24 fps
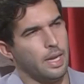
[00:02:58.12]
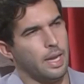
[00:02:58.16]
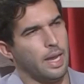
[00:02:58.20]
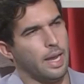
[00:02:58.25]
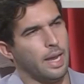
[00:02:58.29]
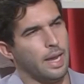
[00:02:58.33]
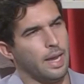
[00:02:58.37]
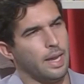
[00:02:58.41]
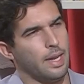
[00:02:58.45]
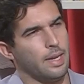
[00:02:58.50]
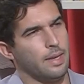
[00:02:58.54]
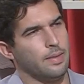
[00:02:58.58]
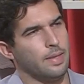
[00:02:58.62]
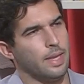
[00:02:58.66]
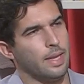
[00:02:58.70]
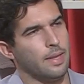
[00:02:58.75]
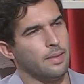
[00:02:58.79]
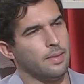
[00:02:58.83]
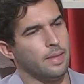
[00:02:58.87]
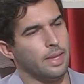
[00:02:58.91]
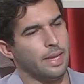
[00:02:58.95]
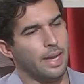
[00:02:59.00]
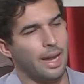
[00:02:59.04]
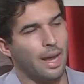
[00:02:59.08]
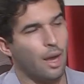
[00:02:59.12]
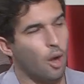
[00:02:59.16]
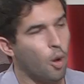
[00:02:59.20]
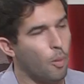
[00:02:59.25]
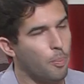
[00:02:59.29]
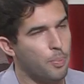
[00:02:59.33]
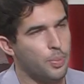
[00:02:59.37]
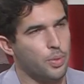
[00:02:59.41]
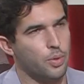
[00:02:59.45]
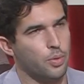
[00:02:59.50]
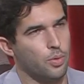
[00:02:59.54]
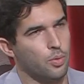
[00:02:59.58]
and then they
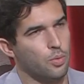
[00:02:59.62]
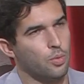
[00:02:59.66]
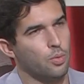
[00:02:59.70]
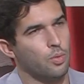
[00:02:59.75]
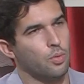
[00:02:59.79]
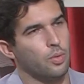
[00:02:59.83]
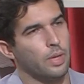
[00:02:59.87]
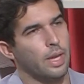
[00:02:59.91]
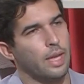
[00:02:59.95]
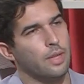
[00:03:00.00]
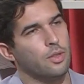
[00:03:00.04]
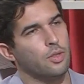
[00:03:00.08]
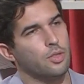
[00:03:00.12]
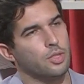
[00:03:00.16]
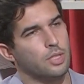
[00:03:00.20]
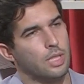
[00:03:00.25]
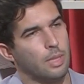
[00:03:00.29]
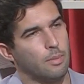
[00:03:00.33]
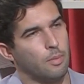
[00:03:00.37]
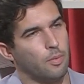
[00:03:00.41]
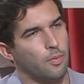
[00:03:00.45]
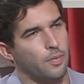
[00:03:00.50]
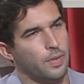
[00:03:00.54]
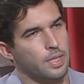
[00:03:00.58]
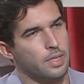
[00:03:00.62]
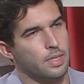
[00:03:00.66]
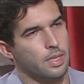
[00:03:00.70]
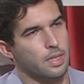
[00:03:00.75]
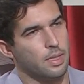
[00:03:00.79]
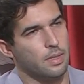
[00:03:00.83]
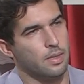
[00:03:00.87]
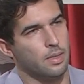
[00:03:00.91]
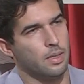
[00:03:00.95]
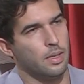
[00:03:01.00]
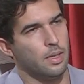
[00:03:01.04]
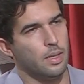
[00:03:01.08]
help you get those type of
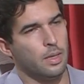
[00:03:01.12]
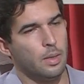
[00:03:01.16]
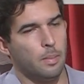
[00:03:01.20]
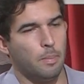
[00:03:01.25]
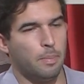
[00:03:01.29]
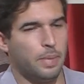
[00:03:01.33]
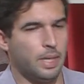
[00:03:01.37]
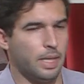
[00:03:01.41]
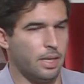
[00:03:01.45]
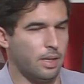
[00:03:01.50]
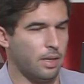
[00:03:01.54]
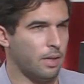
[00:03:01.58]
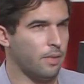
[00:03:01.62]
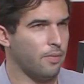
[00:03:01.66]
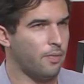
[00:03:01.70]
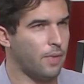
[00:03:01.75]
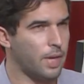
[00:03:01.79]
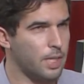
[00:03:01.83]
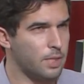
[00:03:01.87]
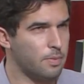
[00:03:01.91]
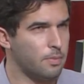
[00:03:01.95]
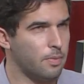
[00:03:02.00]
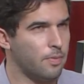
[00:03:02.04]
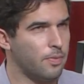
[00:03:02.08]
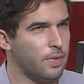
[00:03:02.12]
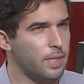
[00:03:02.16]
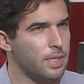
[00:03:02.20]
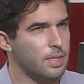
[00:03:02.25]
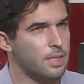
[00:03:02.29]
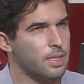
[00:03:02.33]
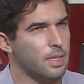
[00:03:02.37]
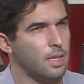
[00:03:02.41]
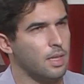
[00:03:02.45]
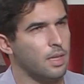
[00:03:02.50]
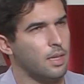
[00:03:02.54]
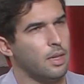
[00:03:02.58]
visas, be it an investment
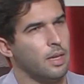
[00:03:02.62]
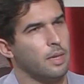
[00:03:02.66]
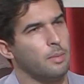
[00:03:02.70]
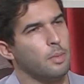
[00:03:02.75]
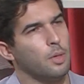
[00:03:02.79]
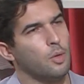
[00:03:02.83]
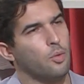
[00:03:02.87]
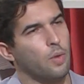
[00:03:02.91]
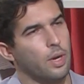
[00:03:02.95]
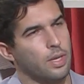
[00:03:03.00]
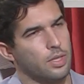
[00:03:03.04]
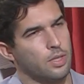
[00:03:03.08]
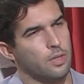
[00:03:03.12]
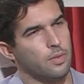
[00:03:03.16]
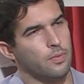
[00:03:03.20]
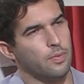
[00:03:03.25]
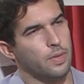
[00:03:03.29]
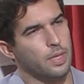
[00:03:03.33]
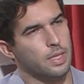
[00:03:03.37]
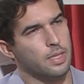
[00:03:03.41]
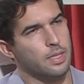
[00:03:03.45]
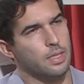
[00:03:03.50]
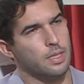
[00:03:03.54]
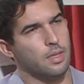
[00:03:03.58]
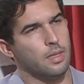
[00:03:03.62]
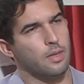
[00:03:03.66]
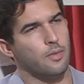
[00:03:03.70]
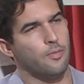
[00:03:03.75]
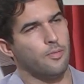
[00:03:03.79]
visa, an immigration visa,